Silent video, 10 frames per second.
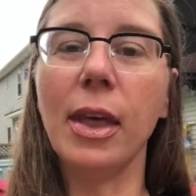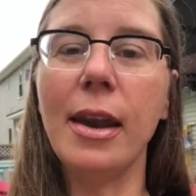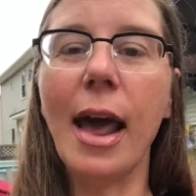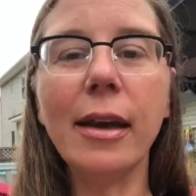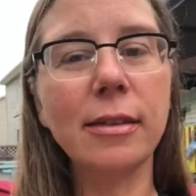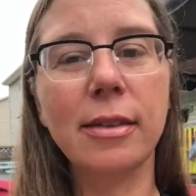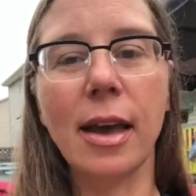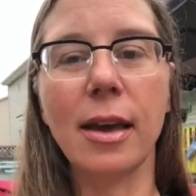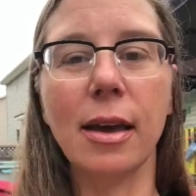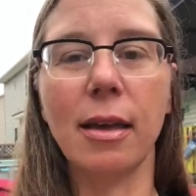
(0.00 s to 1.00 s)
the next
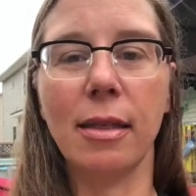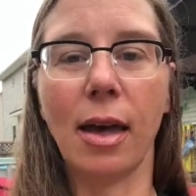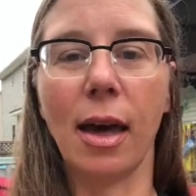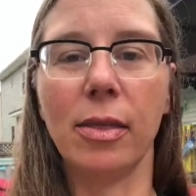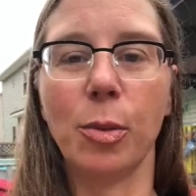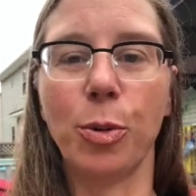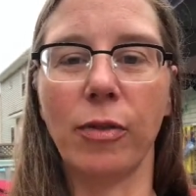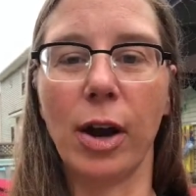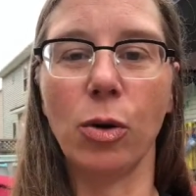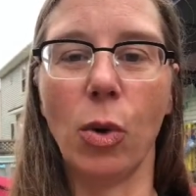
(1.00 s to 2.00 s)
thing that the
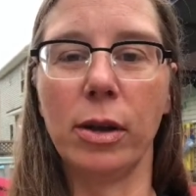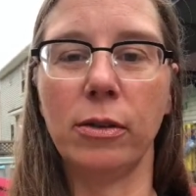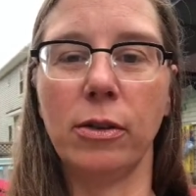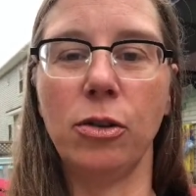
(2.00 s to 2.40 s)
provider wants